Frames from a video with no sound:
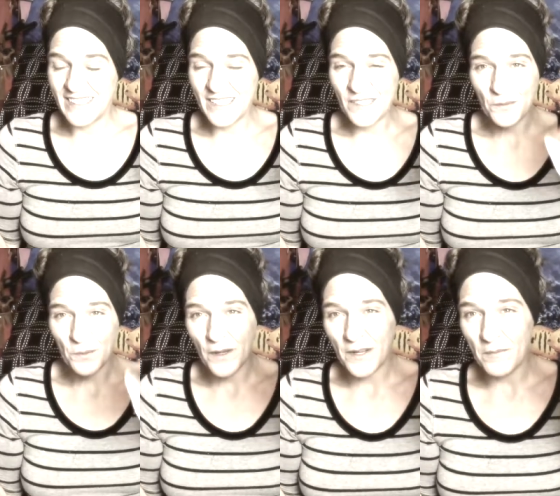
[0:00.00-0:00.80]
This
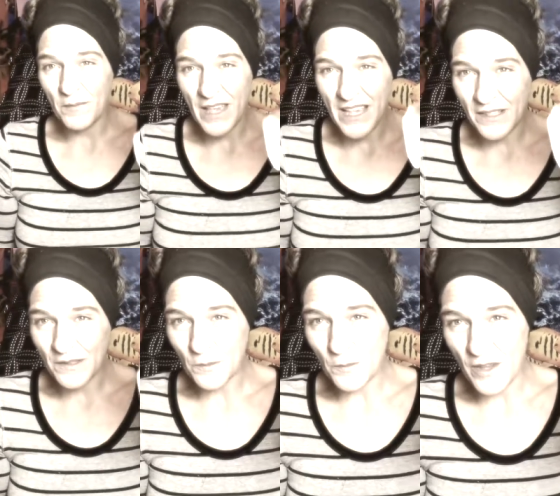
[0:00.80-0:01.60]
one
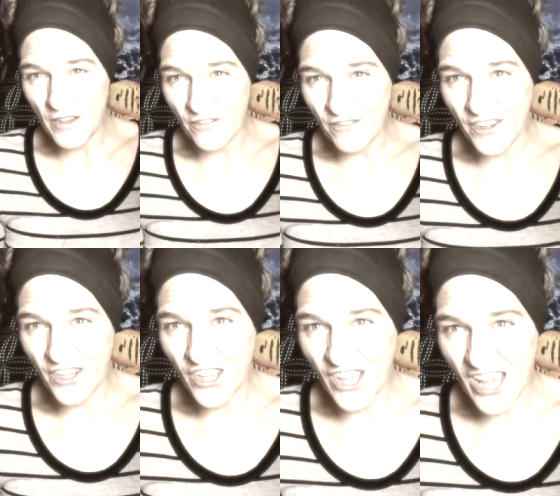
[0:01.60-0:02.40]
makes me feel